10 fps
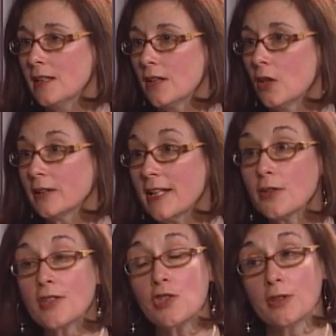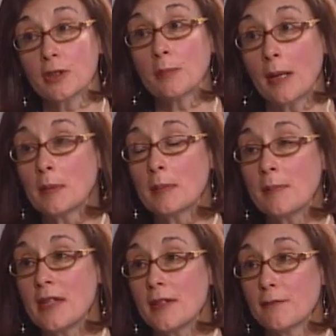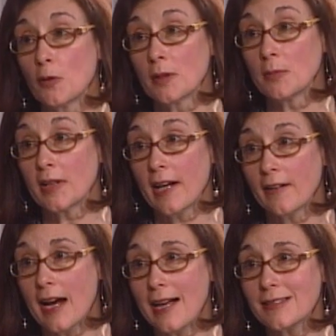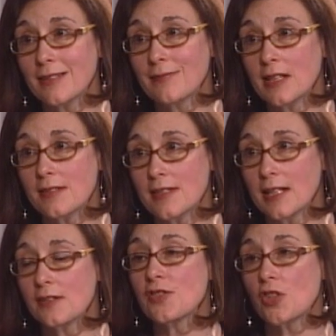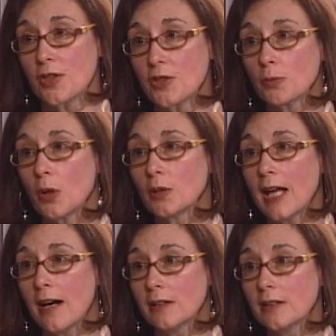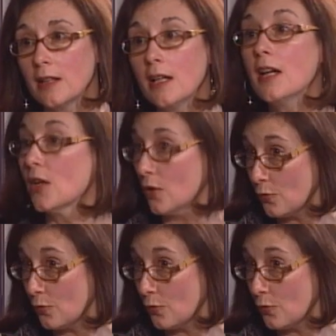You know, later this year it'll probably be the Affordable Care Act as yes. things start to and roll out. exchanges.